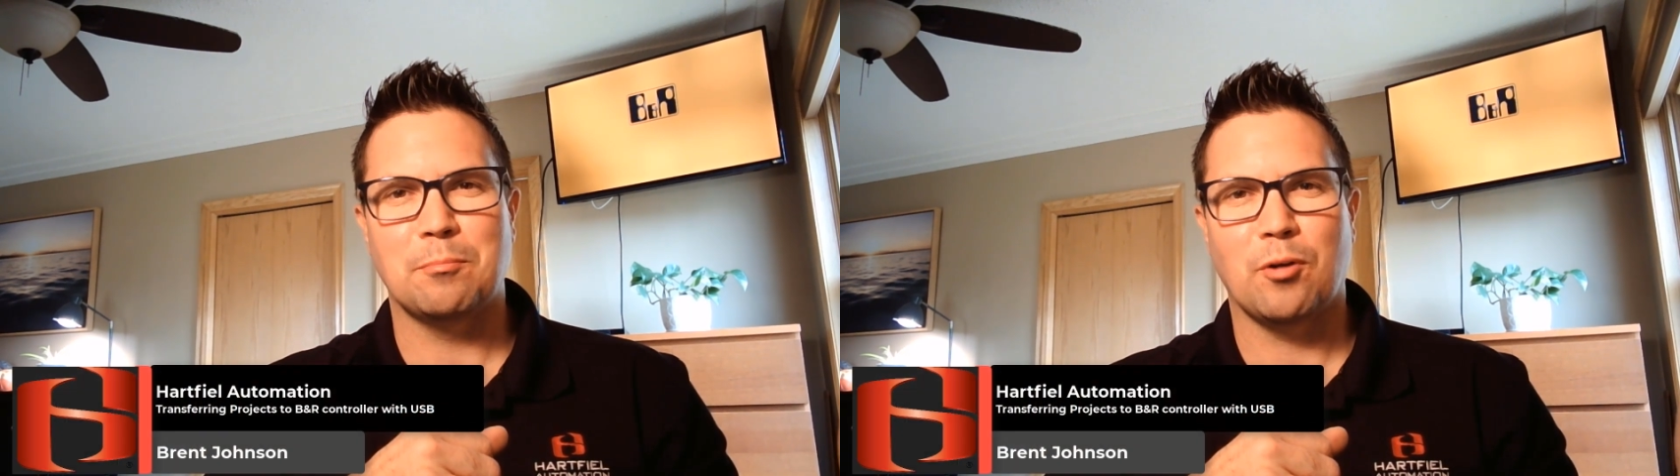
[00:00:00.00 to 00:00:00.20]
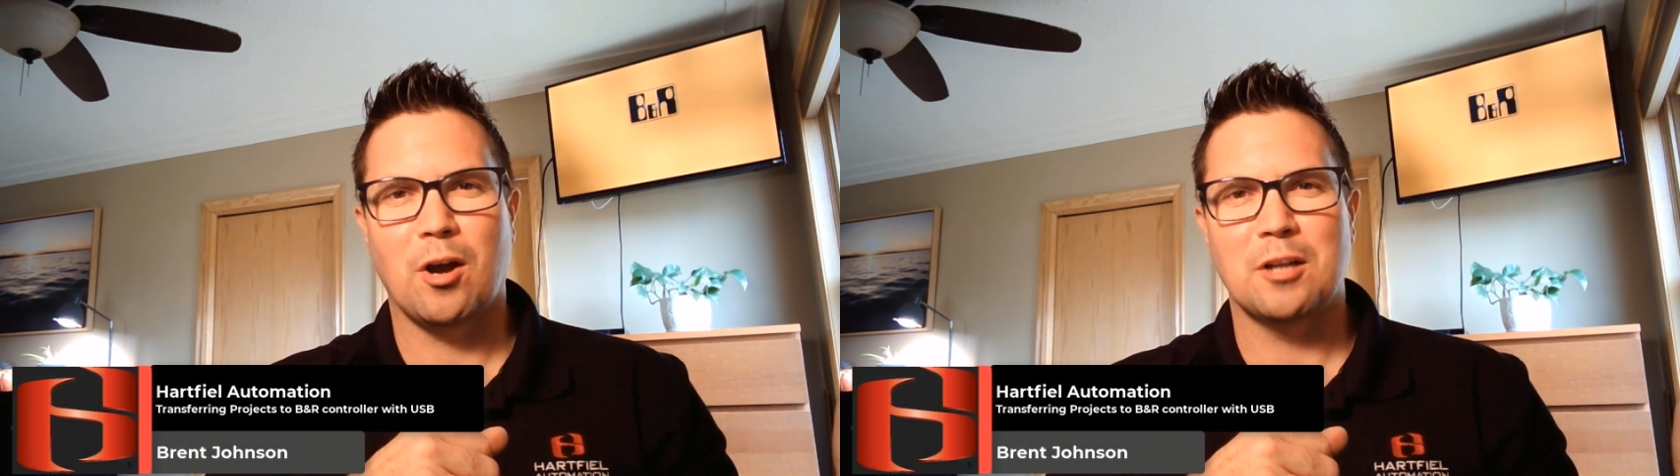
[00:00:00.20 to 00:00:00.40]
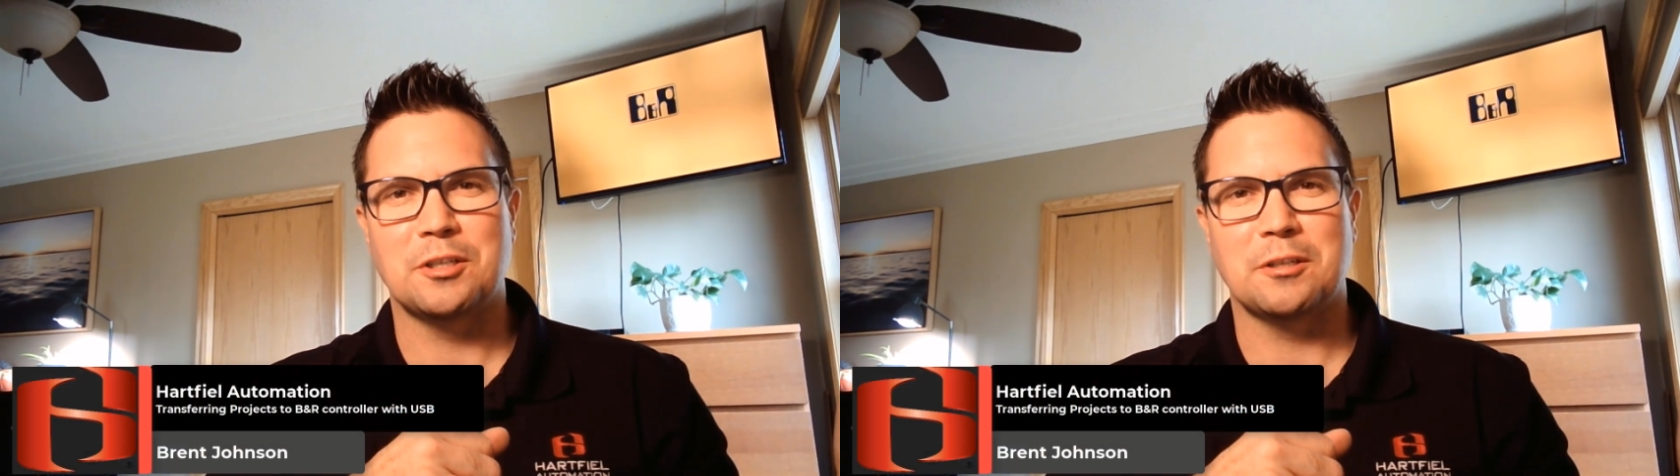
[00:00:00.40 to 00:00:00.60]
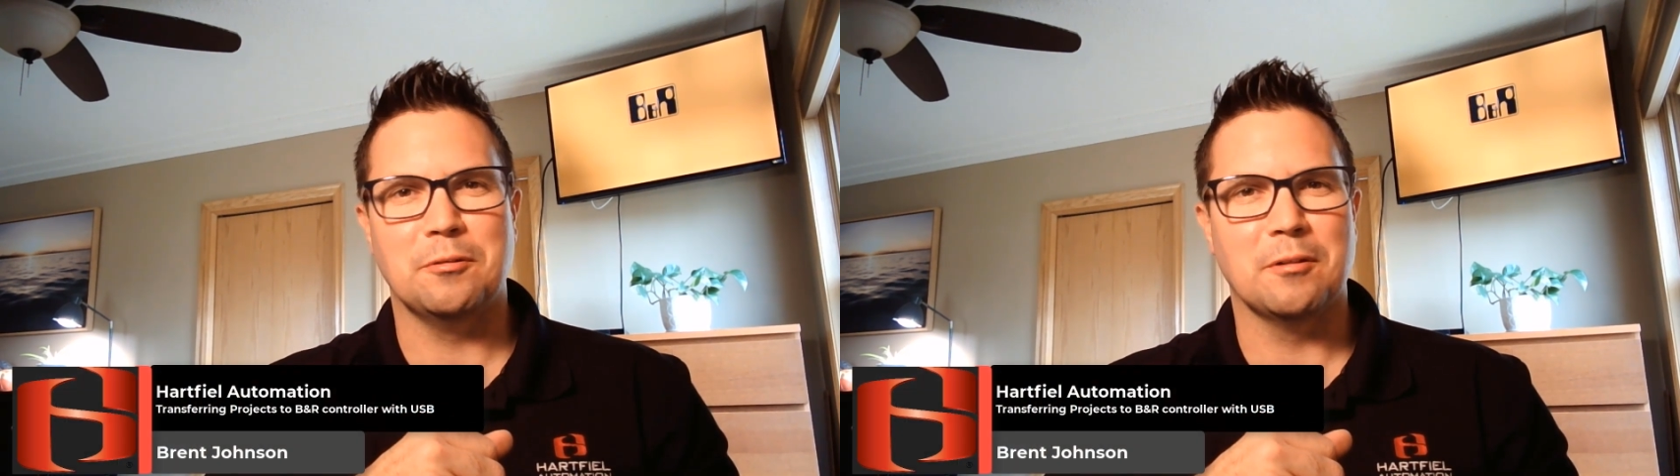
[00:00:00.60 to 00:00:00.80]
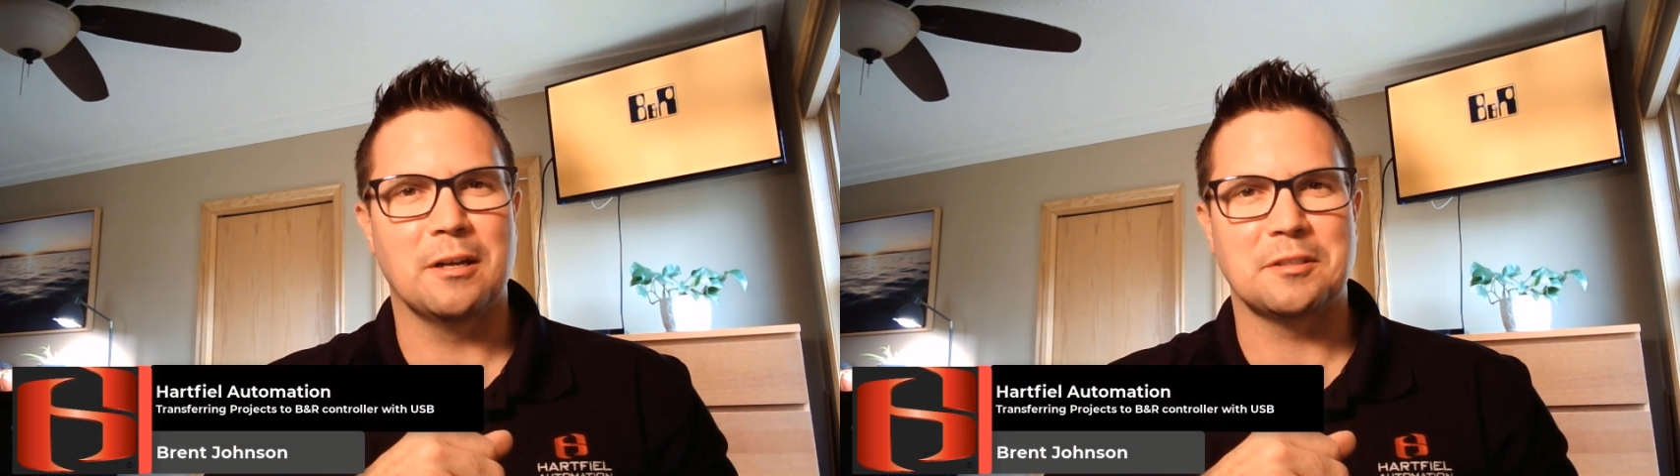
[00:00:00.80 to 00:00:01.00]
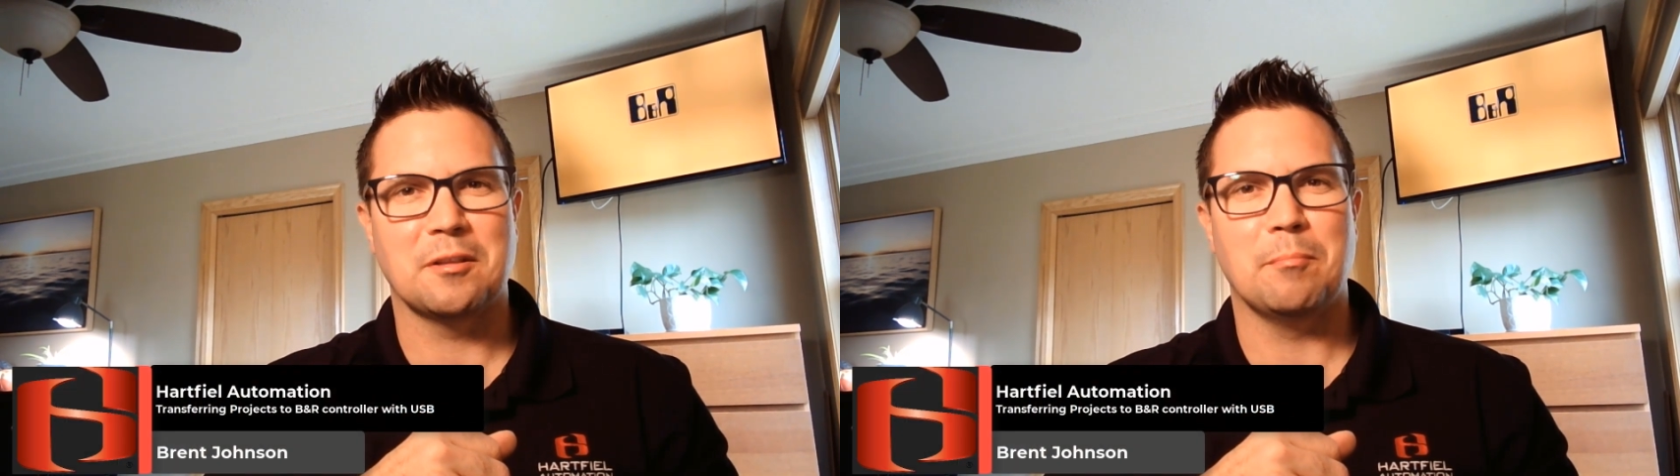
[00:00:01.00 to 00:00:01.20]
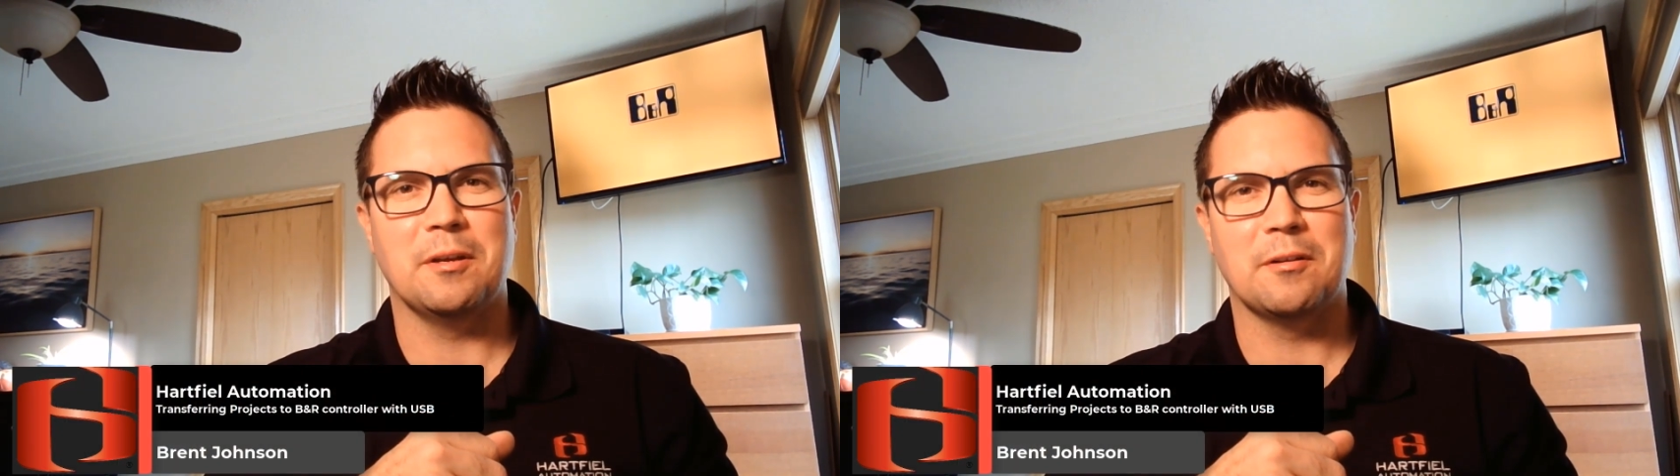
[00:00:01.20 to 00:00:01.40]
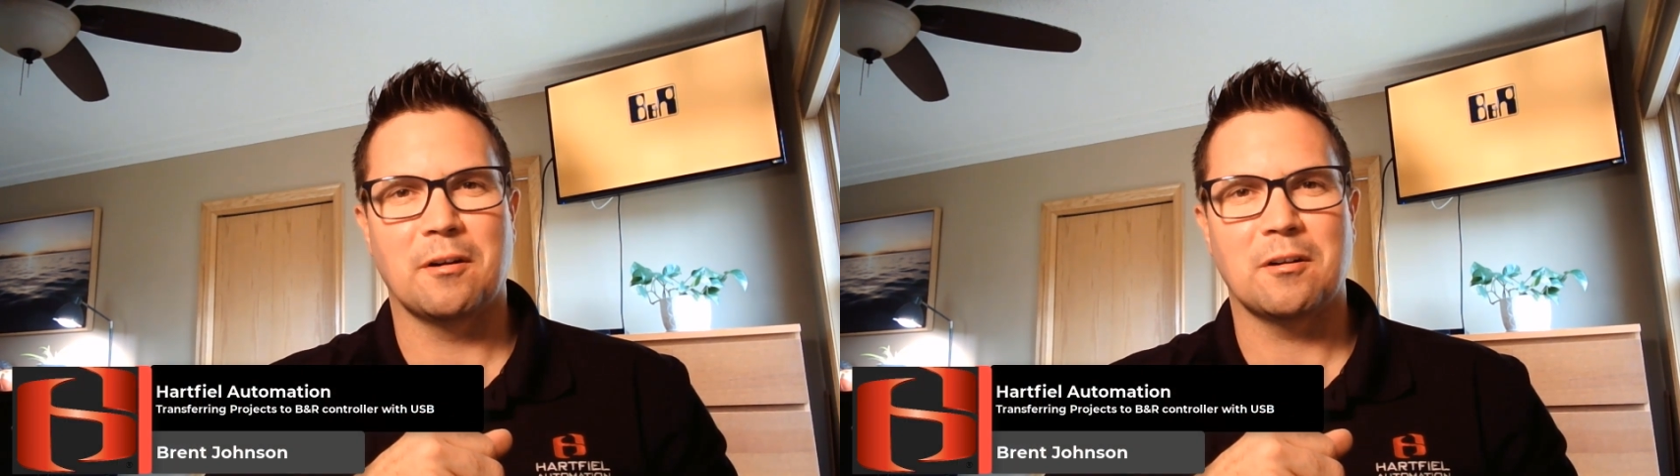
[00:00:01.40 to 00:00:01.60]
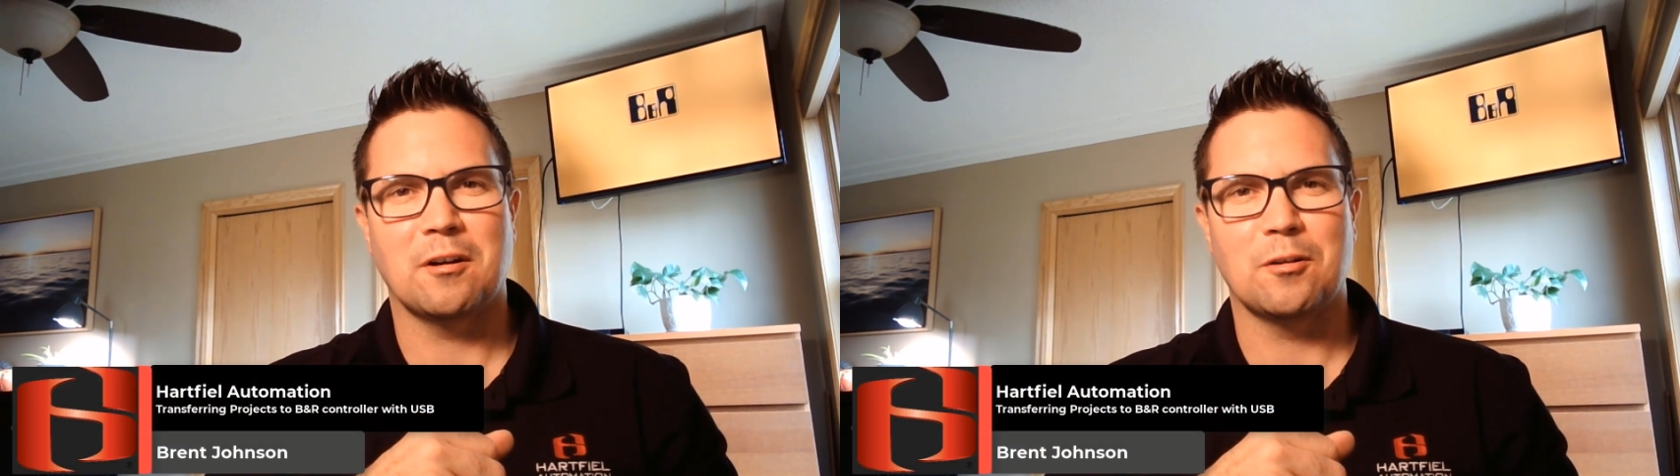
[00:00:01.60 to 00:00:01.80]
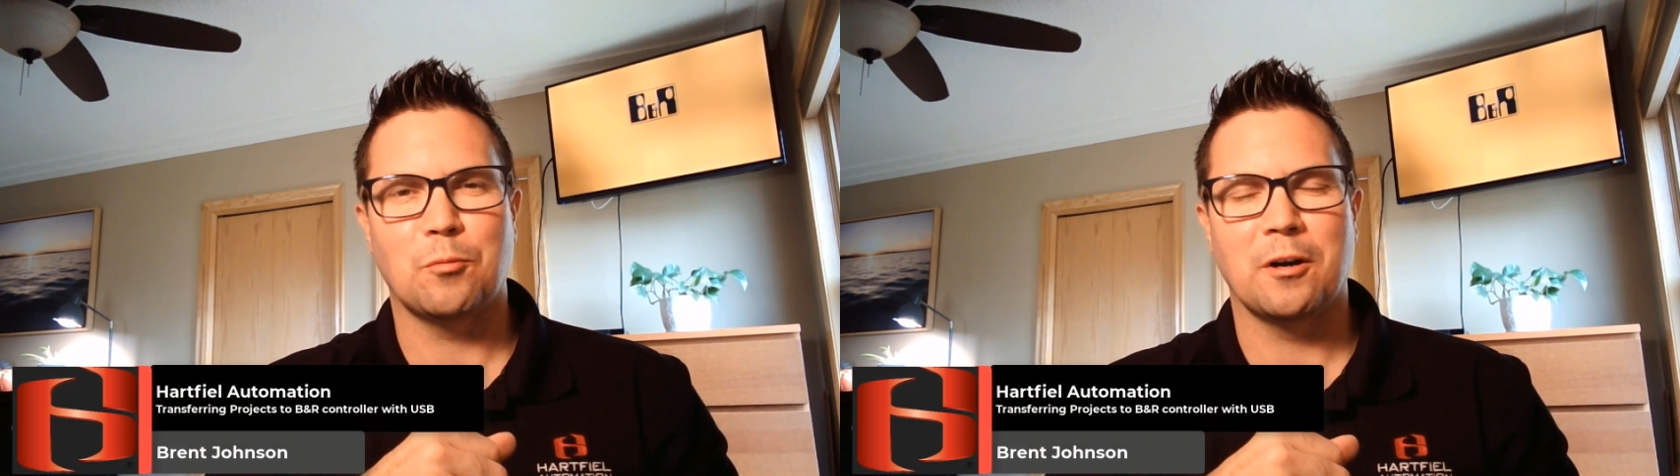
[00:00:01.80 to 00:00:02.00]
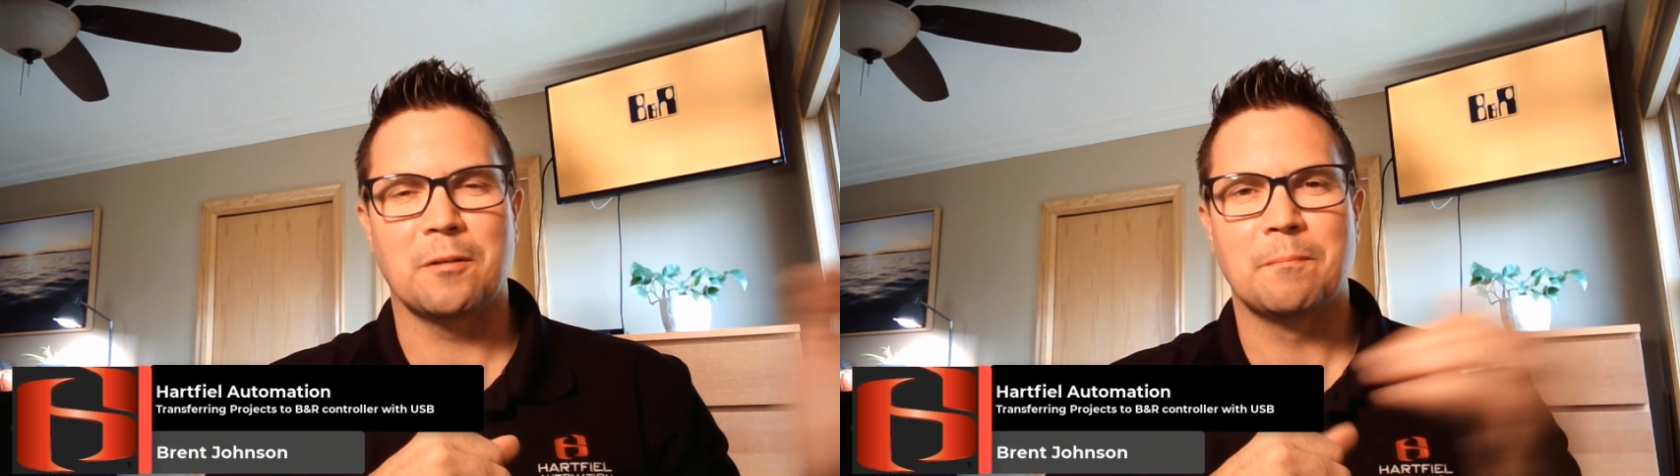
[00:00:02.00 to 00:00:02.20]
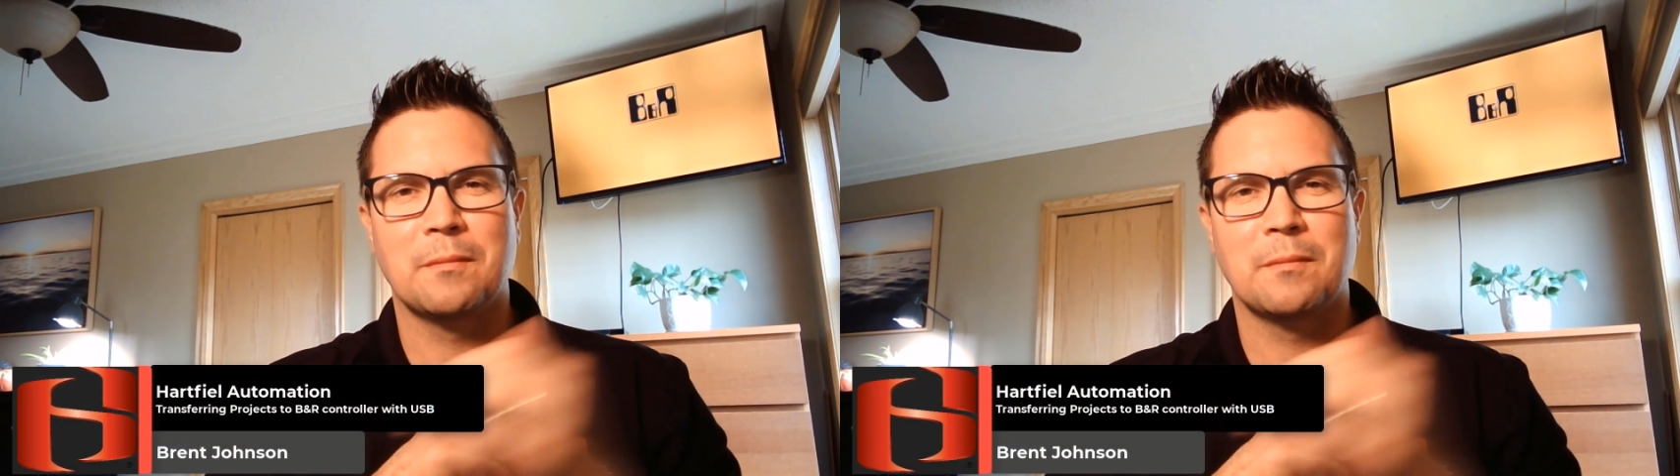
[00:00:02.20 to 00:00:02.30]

project utilizing the B&R hardware.